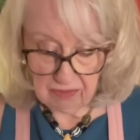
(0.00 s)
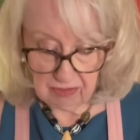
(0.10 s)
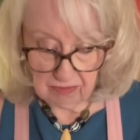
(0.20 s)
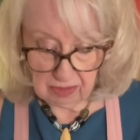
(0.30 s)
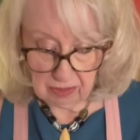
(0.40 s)

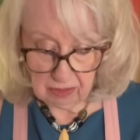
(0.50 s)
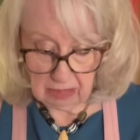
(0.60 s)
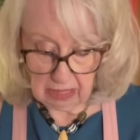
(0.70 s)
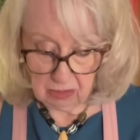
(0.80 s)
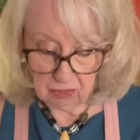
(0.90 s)
of it.
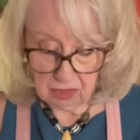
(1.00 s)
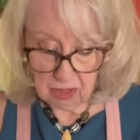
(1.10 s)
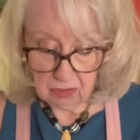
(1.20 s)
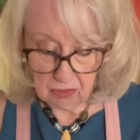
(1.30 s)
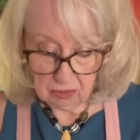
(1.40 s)
I don't
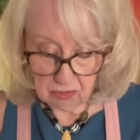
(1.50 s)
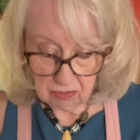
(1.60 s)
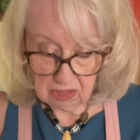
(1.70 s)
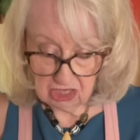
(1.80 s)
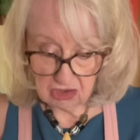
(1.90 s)
know.
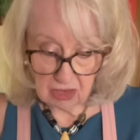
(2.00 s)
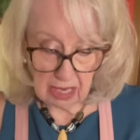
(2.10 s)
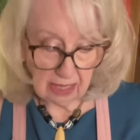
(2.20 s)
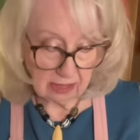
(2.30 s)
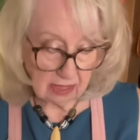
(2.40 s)
Let's
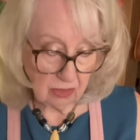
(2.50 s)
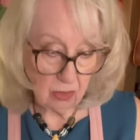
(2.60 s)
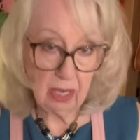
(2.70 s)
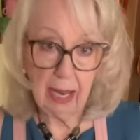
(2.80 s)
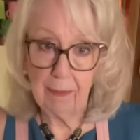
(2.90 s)
try and see
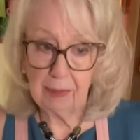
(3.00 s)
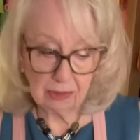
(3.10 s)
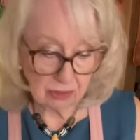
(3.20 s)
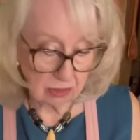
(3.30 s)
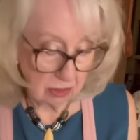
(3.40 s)
what
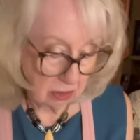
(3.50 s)
happens.